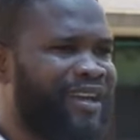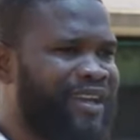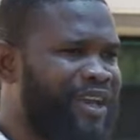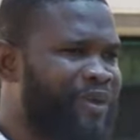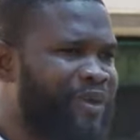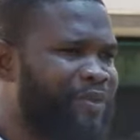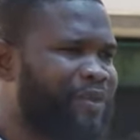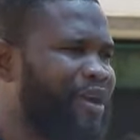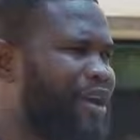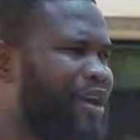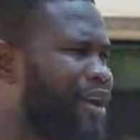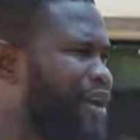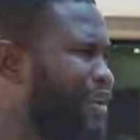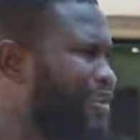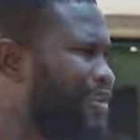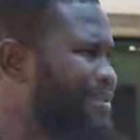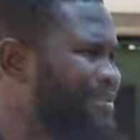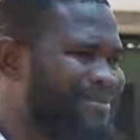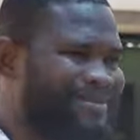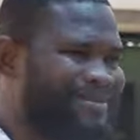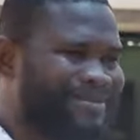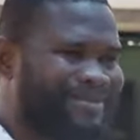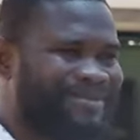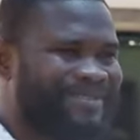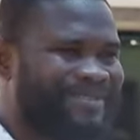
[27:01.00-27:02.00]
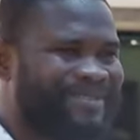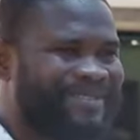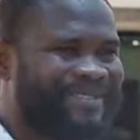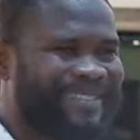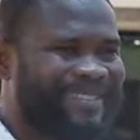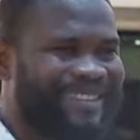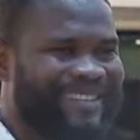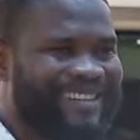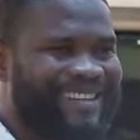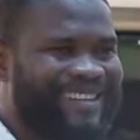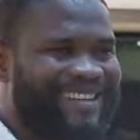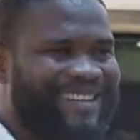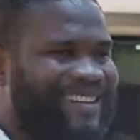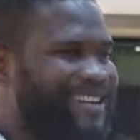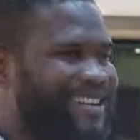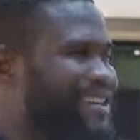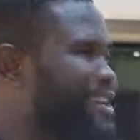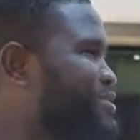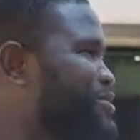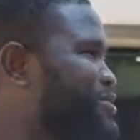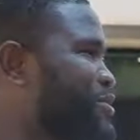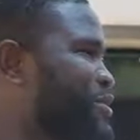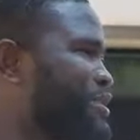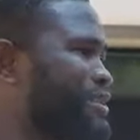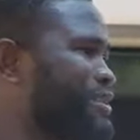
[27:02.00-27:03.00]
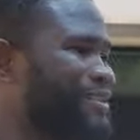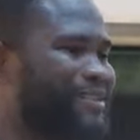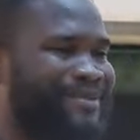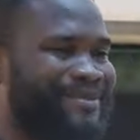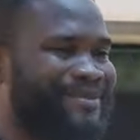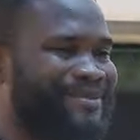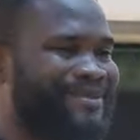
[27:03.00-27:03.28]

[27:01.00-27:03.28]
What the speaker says: Here we are. Let's go in.